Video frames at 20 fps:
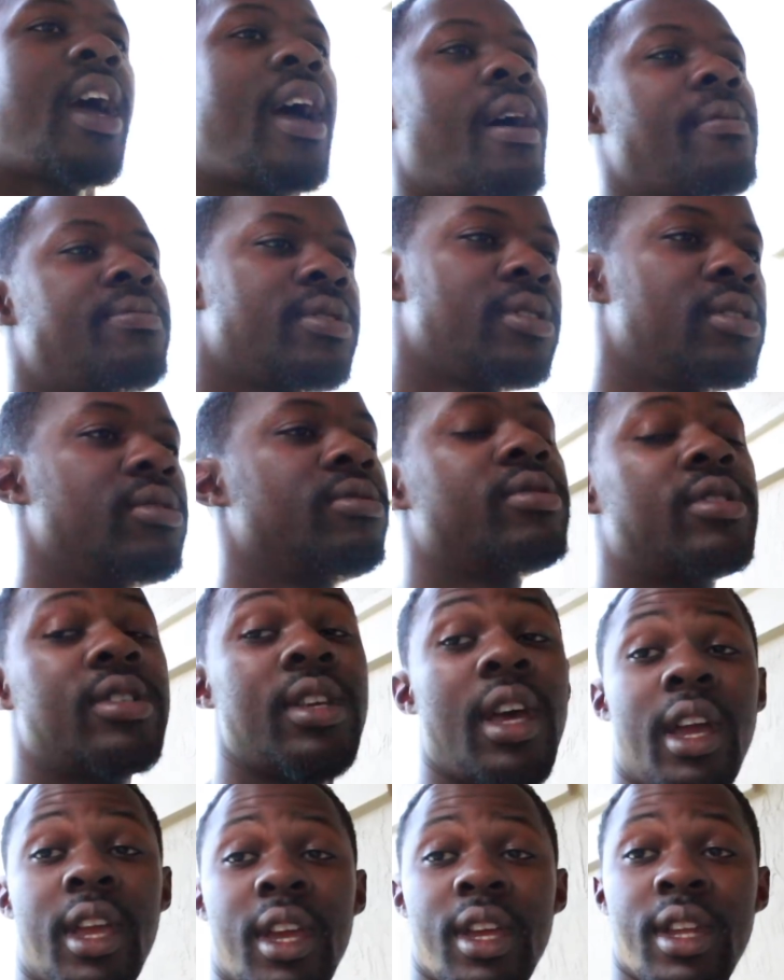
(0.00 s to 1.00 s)
absolute
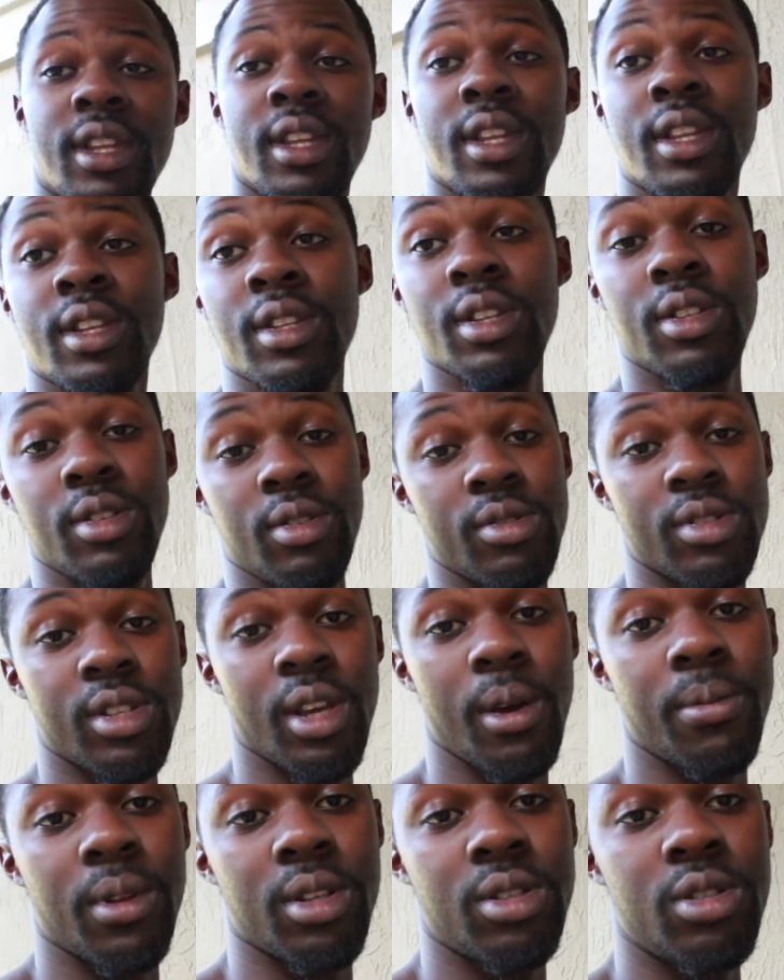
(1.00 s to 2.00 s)
second to do
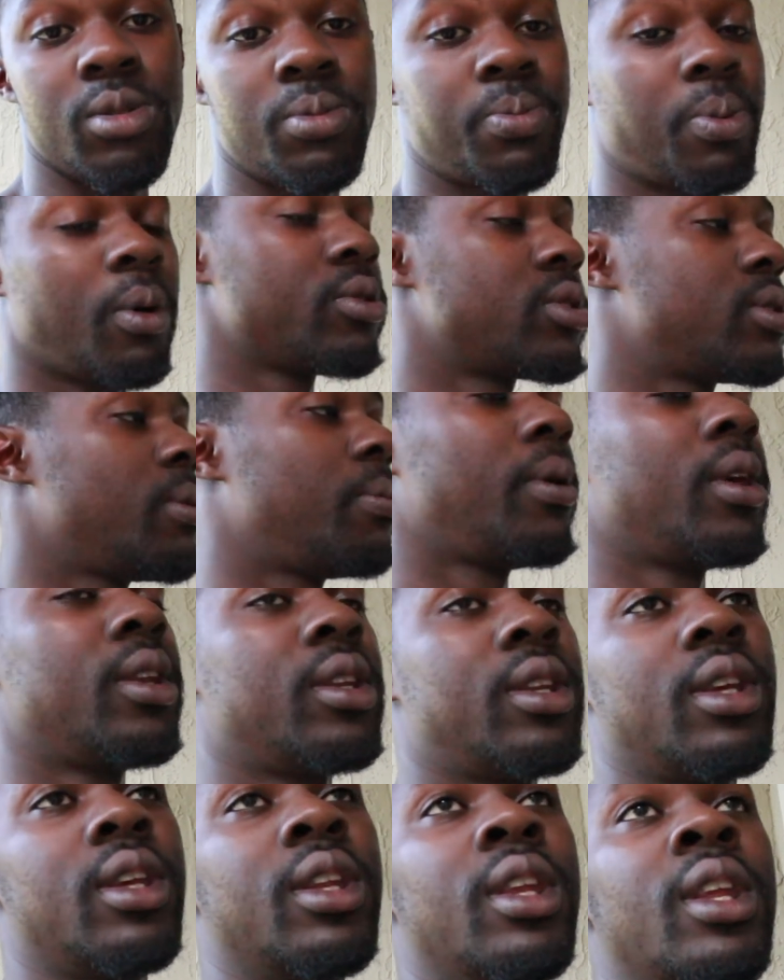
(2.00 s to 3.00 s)
something that you supposed to
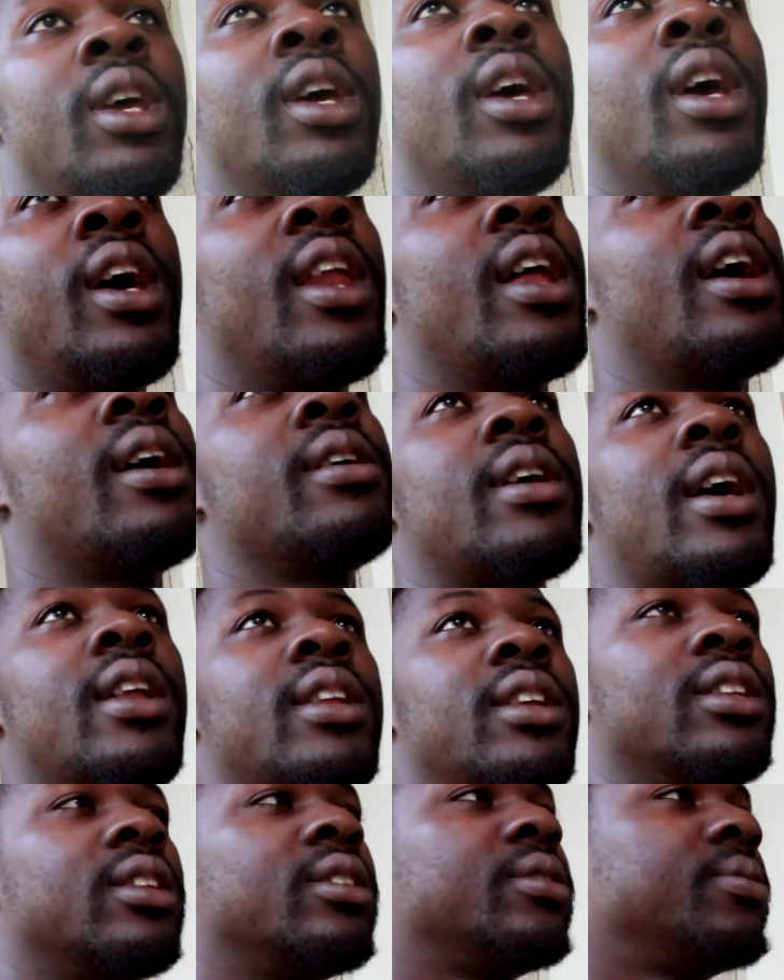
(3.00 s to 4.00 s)
been did. And I
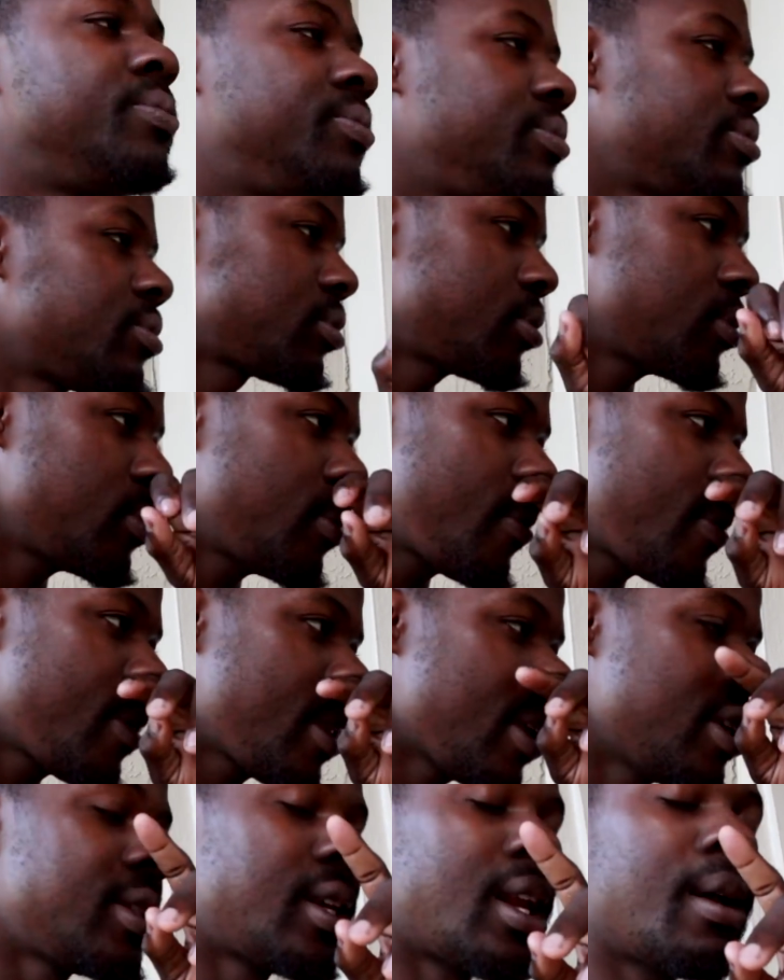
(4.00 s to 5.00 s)
didn't
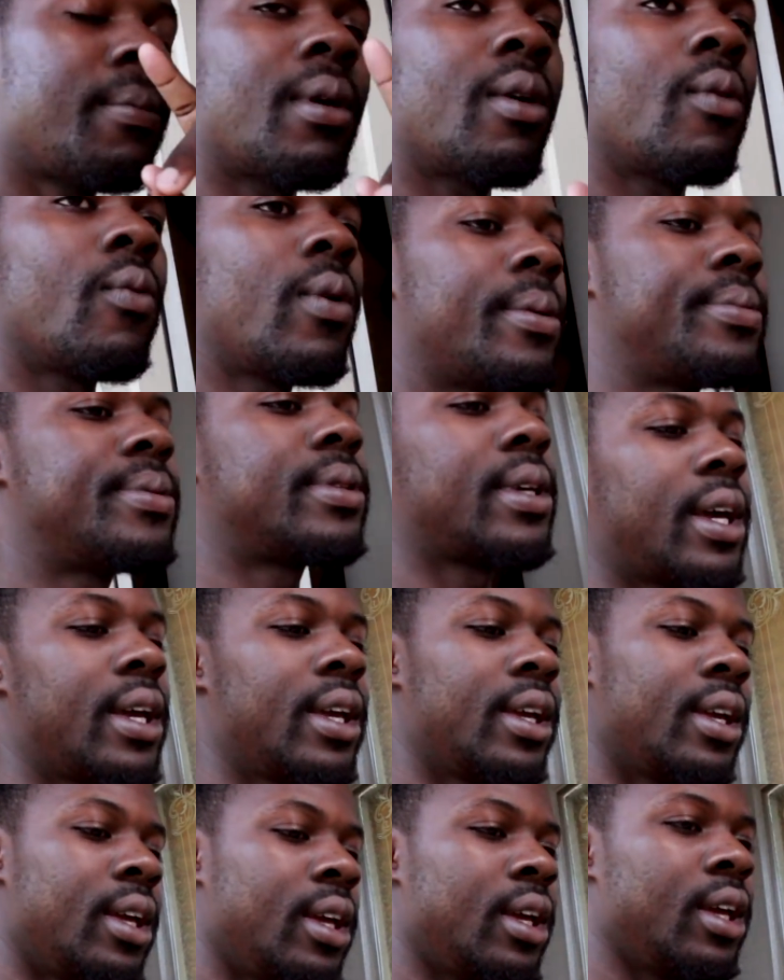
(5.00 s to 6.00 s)
set up my
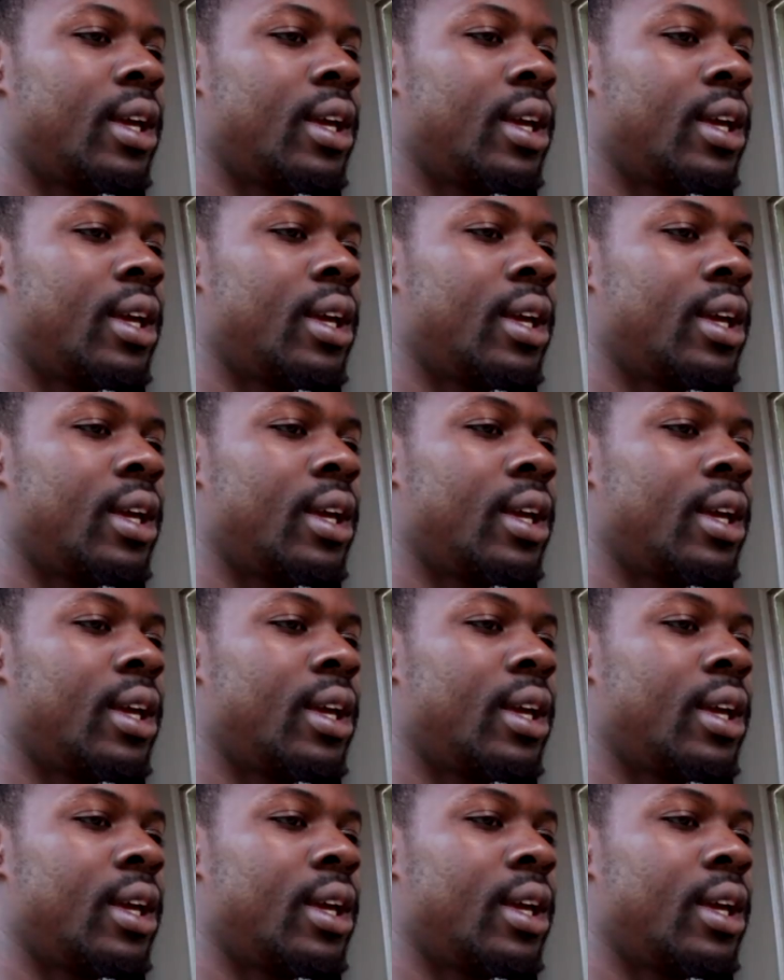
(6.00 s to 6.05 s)
website.